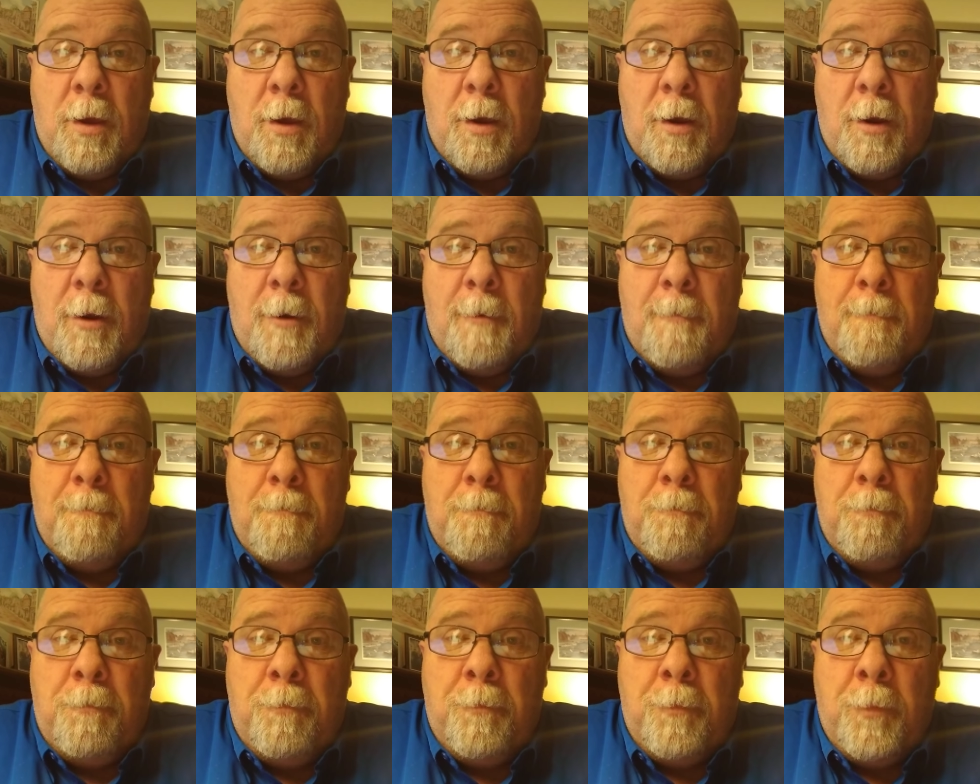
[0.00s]
Huh?
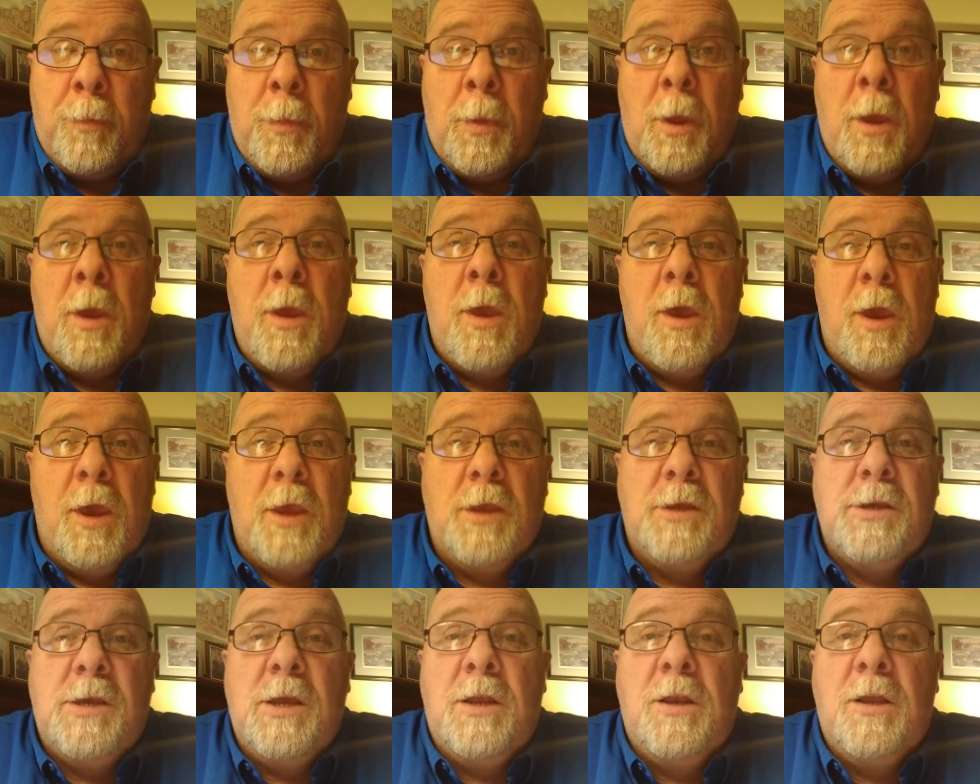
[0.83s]

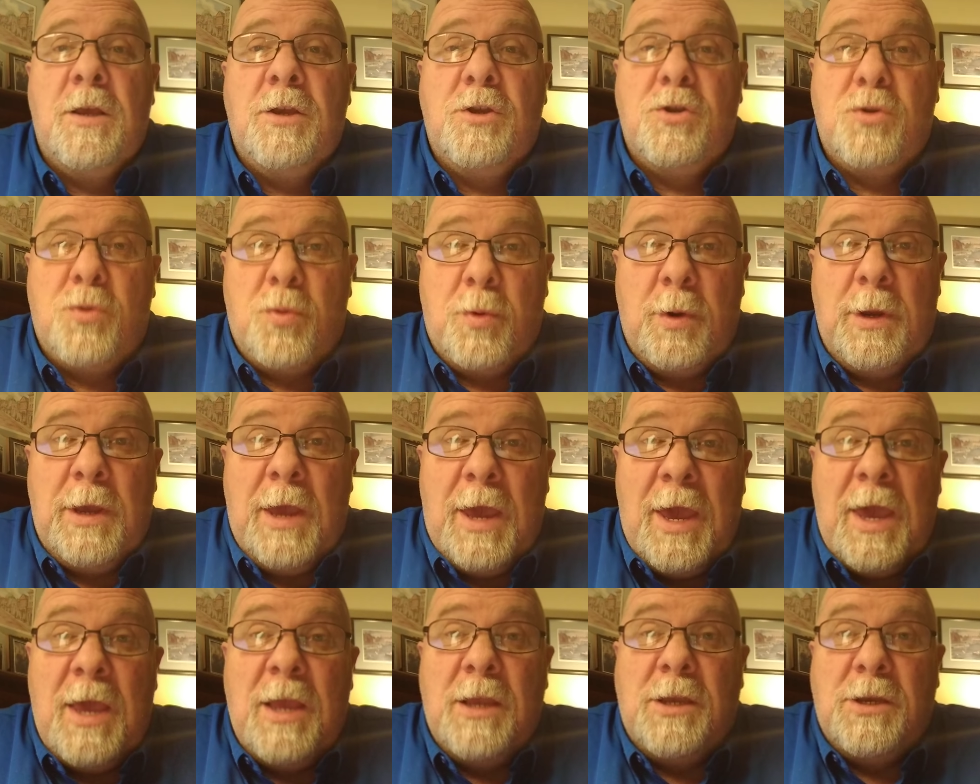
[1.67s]
It's in these three
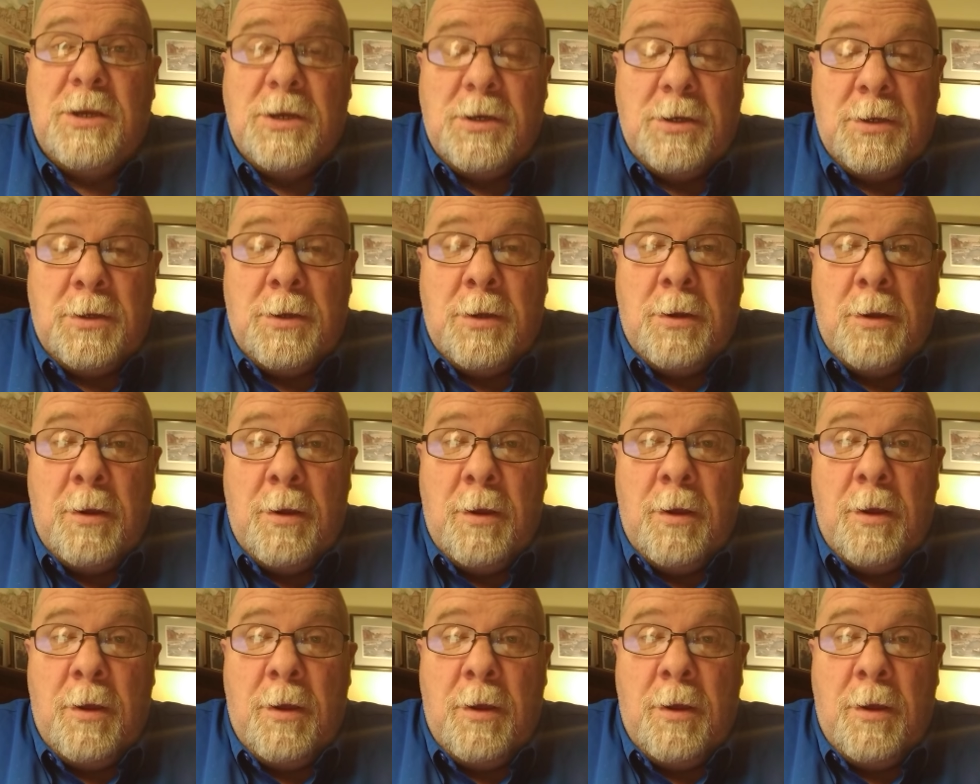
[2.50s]
ages.